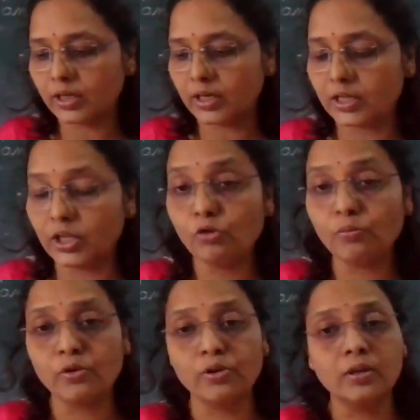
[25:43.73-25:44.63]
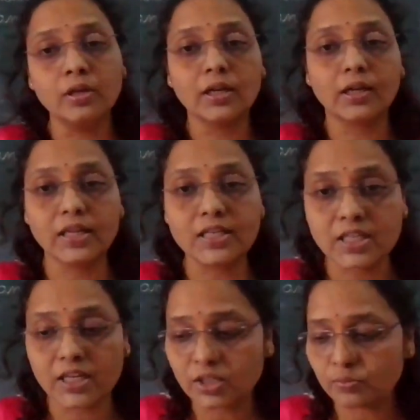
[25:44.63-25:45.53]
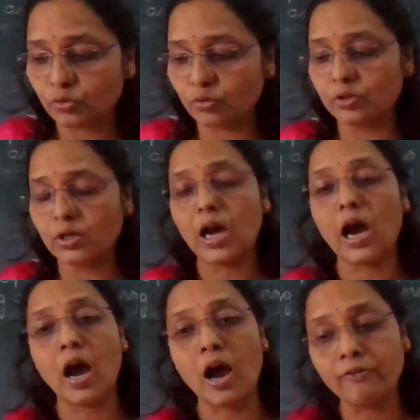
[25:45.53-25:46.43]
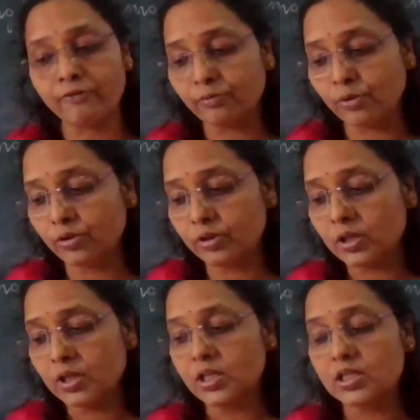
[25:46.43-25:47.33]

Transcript: new moon, crescent moon, half moon,